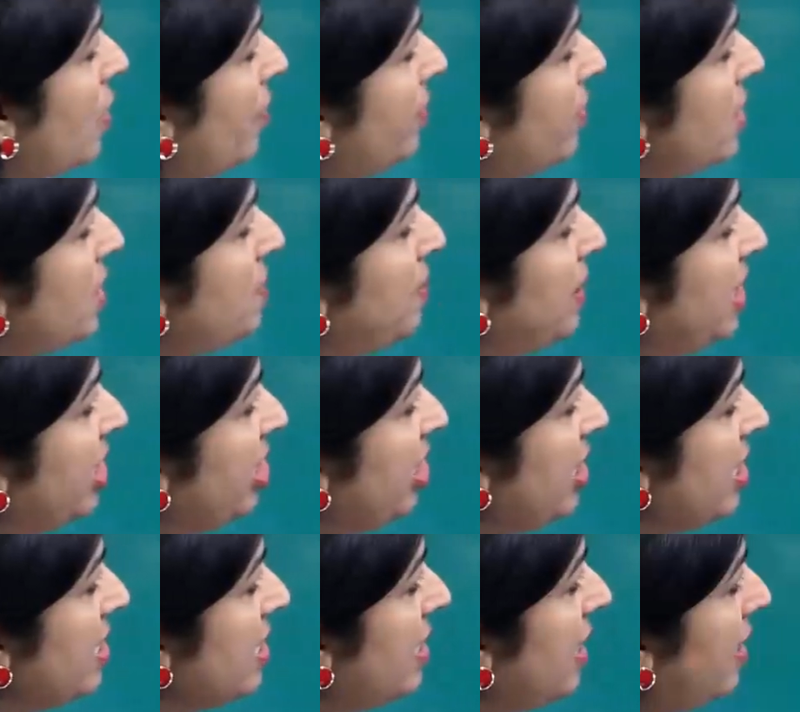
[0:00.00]
of the
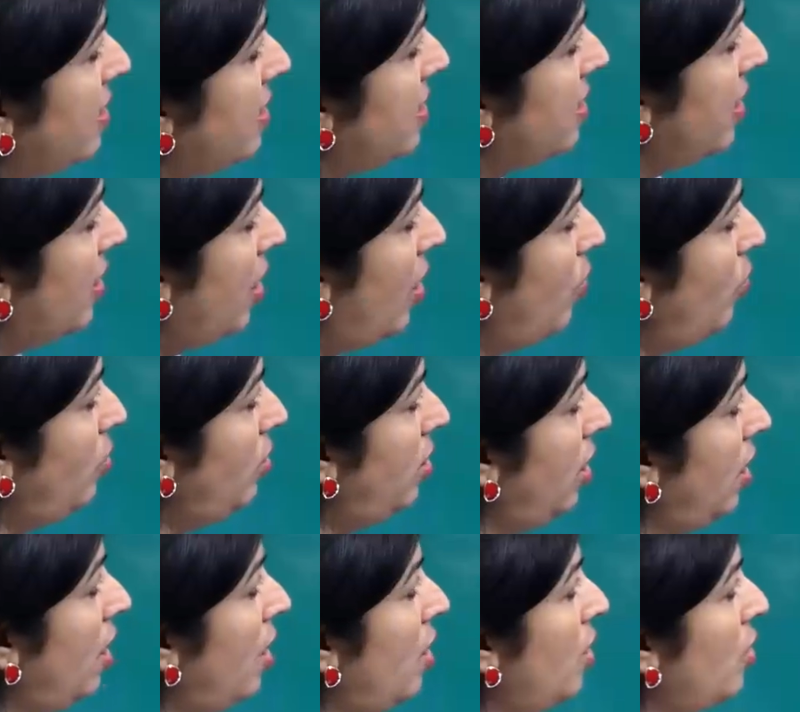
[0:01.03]
species that surround
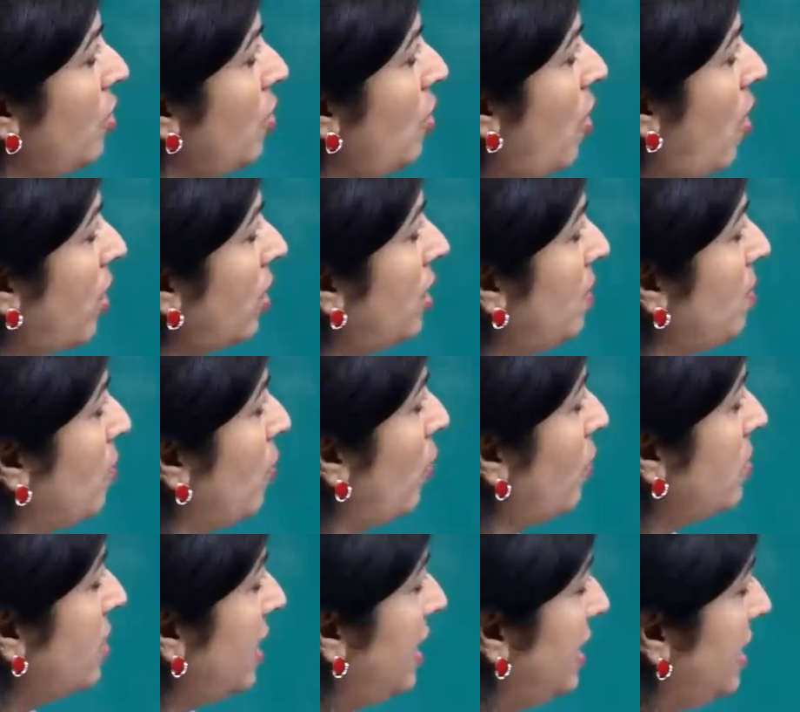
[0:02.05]
nor the
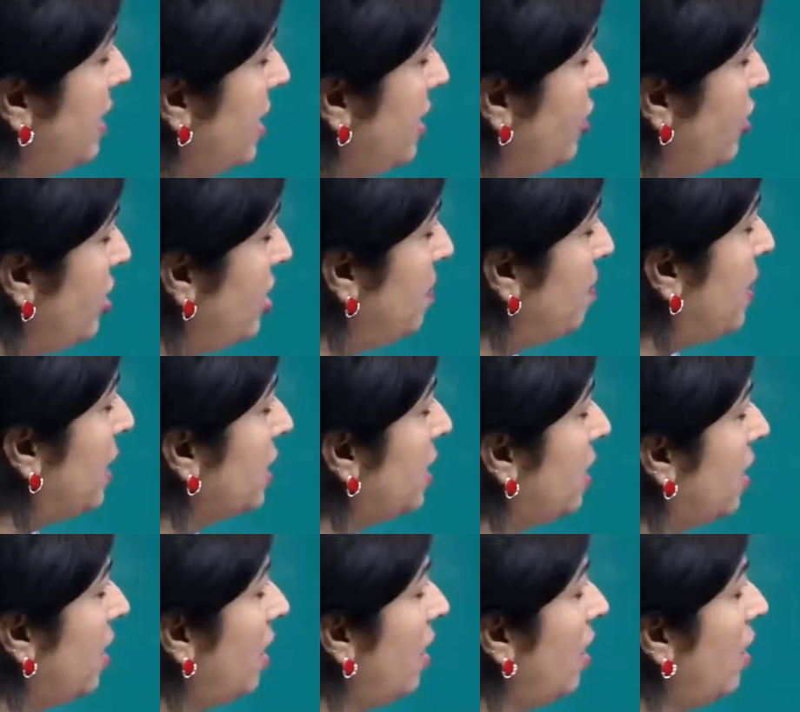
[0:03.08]
most intelligent but
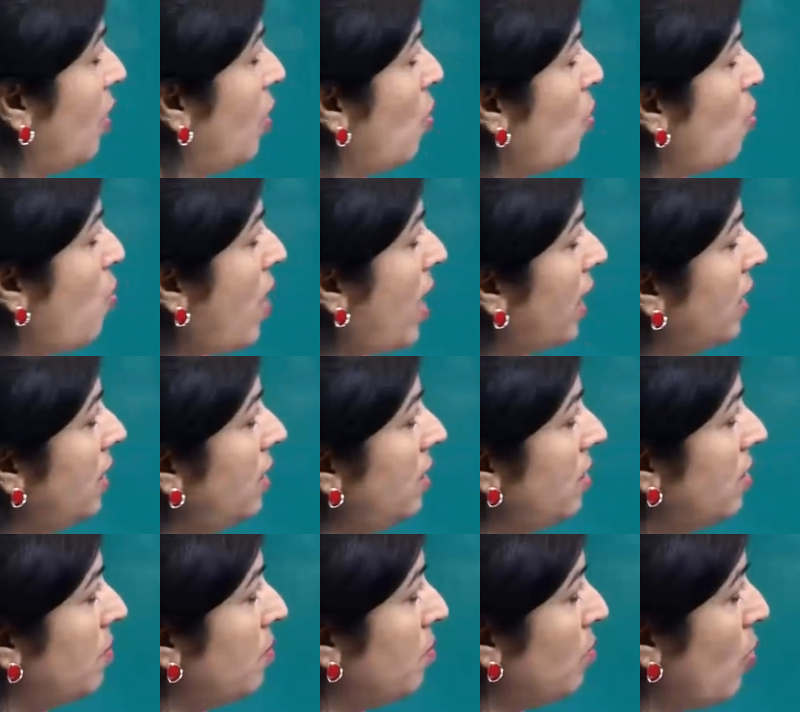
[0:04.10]
the one
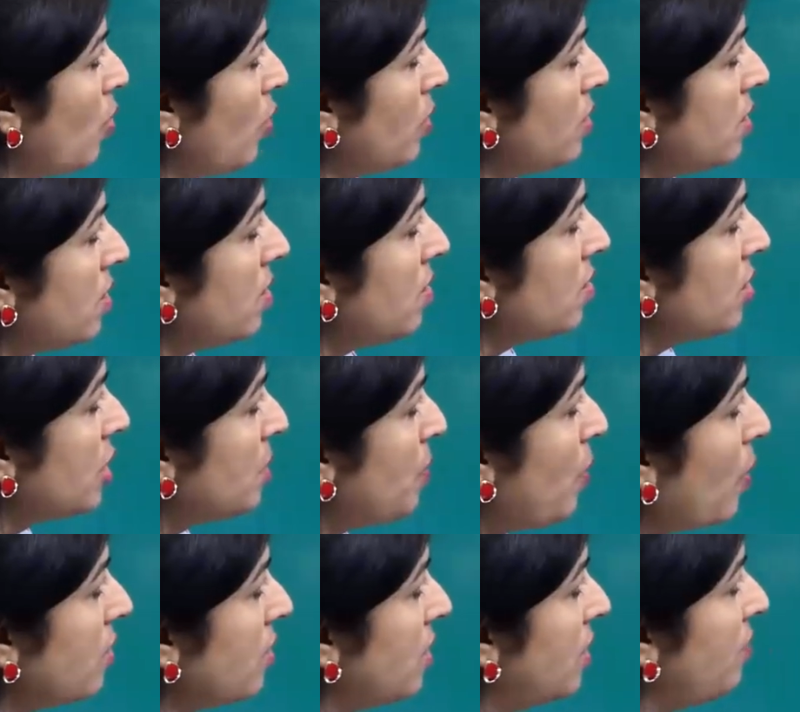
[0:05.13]
most
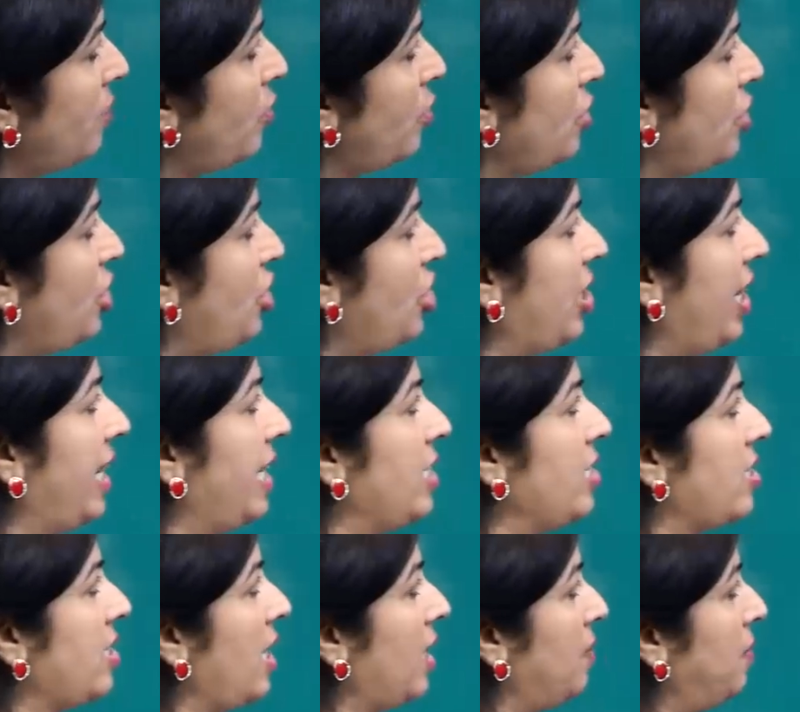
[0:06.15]
responsive to
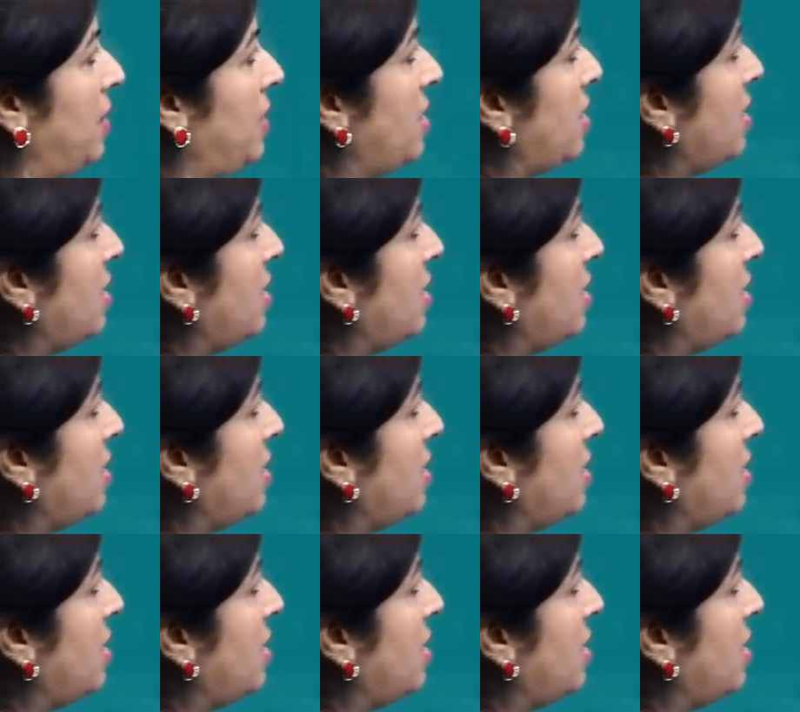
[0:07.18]
change. That means